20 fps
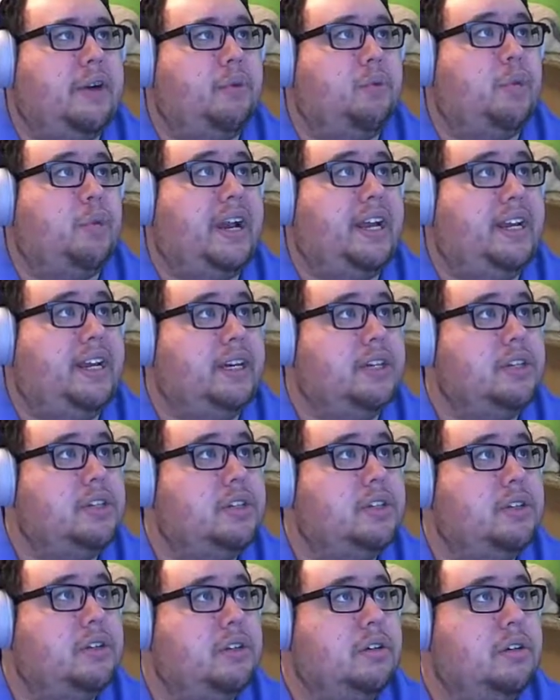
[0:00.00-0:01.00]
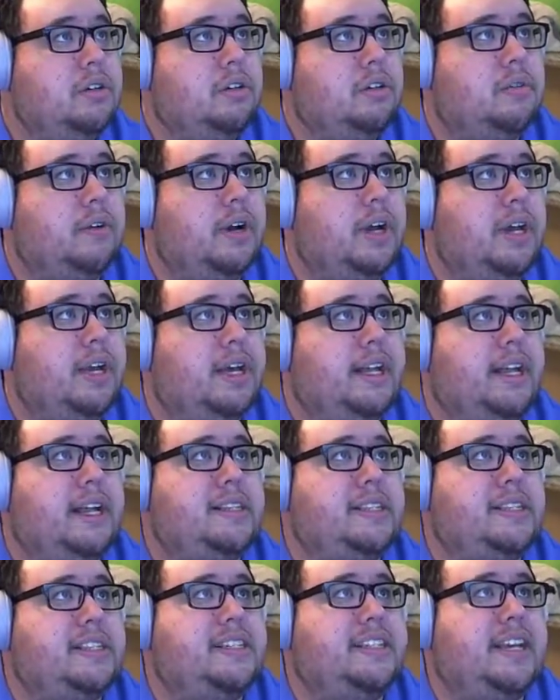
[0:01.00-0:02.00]
radius, right? It
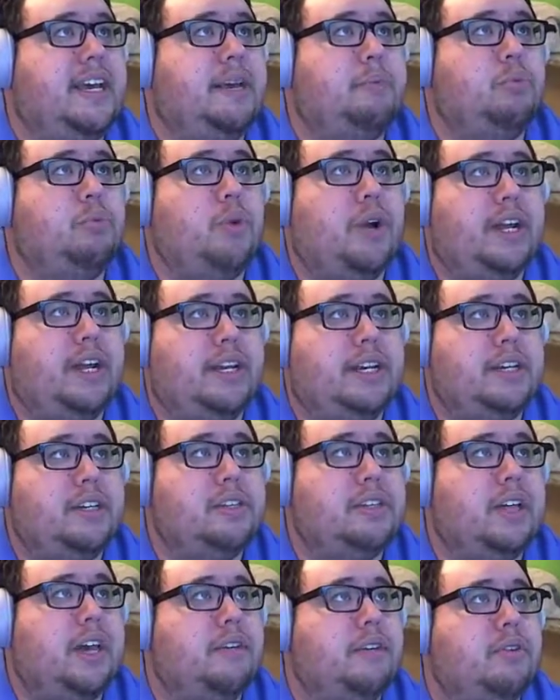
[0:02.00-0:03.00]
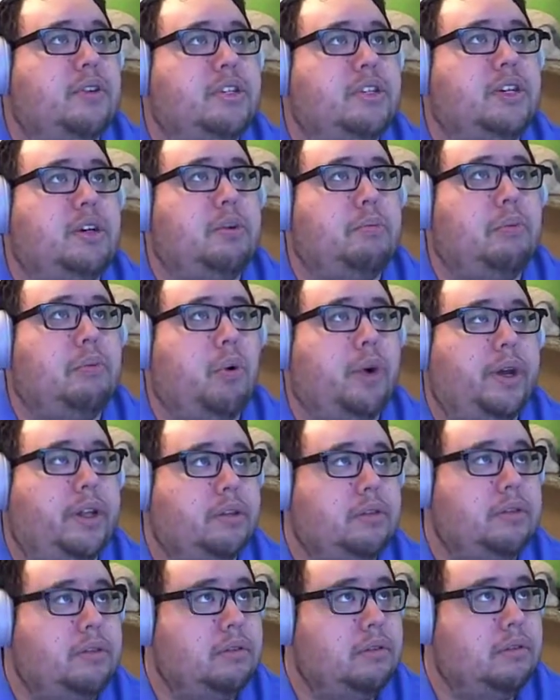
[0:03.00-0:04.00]
has the same radius to every single
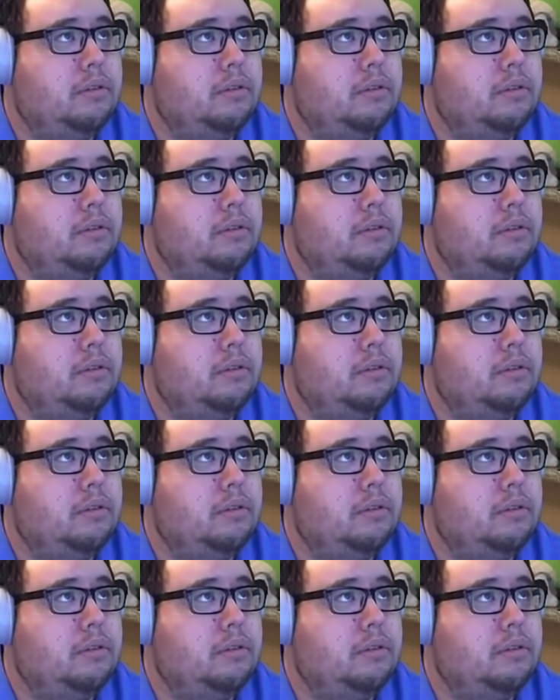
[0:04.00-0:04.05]
point.